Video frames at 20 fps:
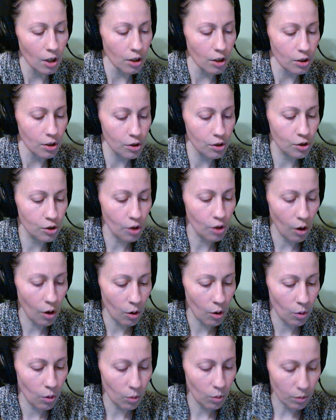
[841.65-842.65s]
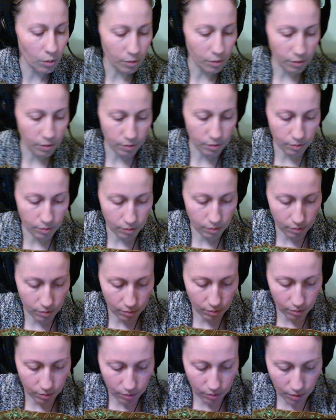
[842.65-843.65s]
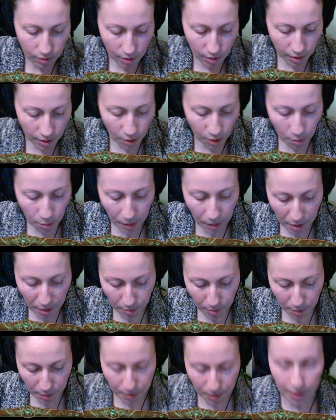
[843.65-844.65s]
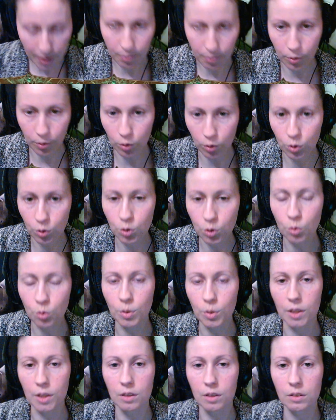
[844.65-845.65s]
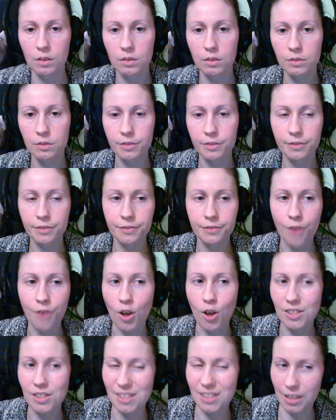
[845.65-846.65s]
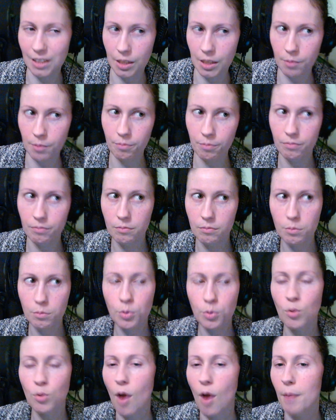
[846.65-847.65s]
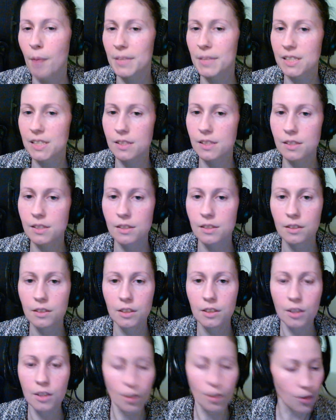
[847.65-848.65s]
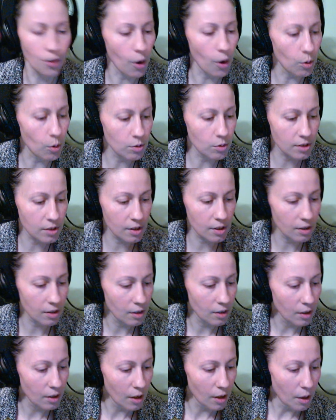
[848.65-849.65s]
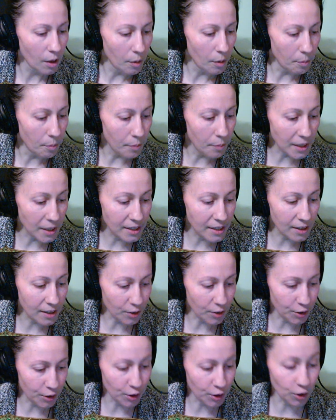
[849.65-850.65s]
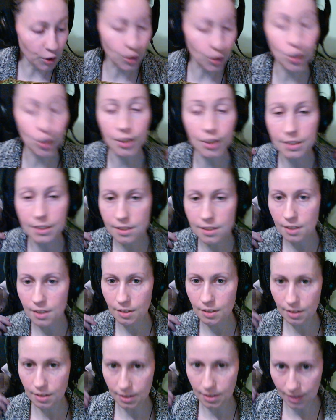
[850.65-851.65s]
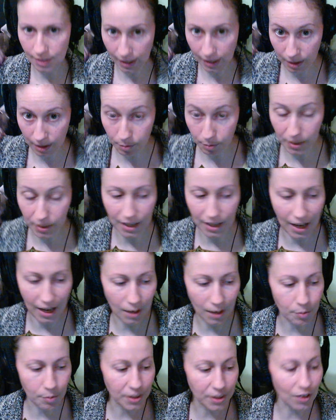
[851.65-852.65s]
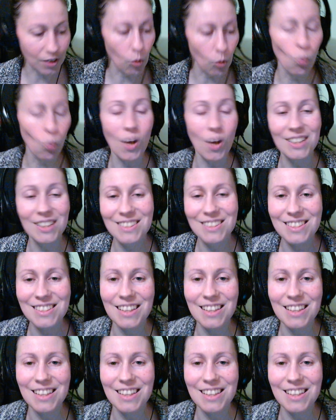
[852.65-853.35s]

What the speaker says: So there might be people who will falsely promise those material goods that can be gained, but then once